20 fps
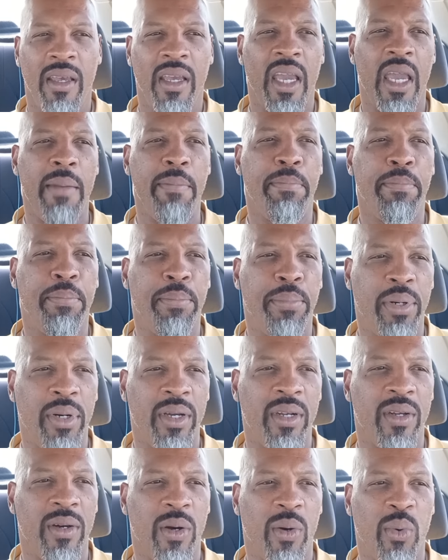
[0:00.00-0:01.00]
and put
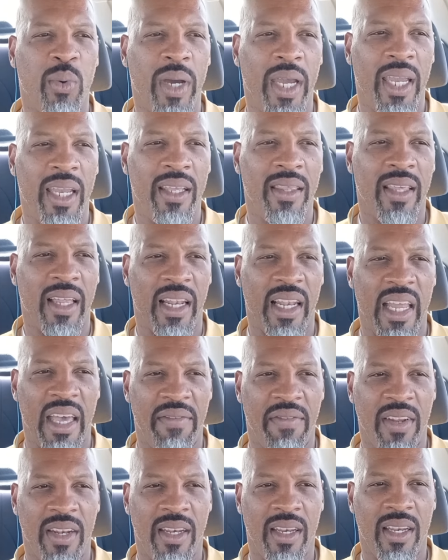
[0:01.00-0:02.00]
away the
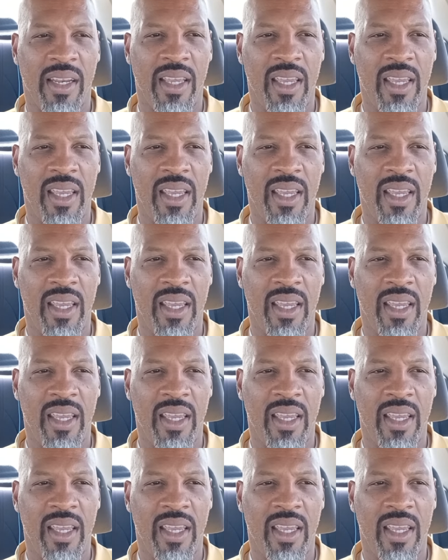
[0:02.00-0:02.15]
leaven